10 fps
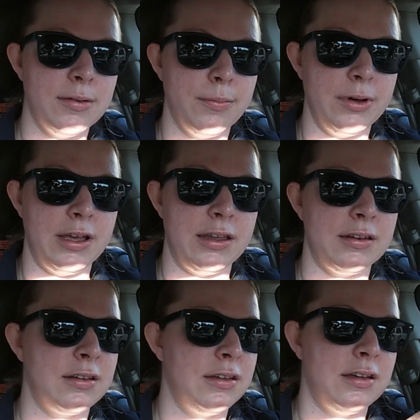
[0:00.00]
But
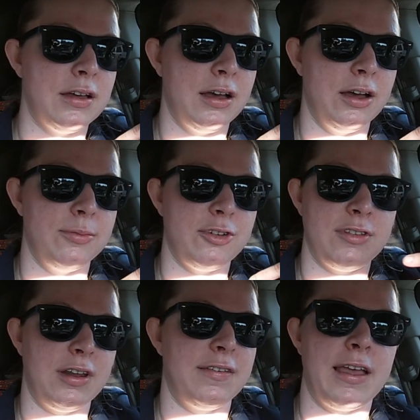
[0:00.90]
um,
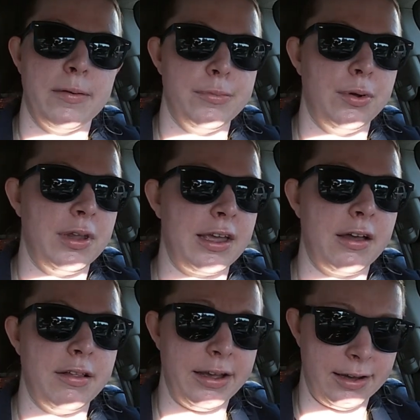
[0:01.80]
just an example,
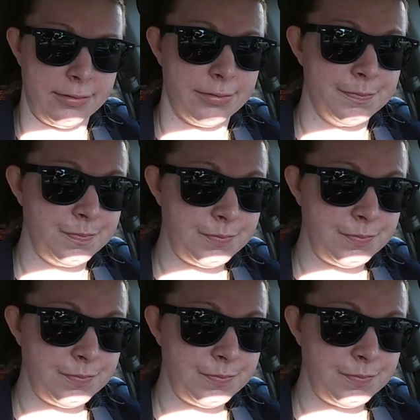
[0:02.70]
like I'll have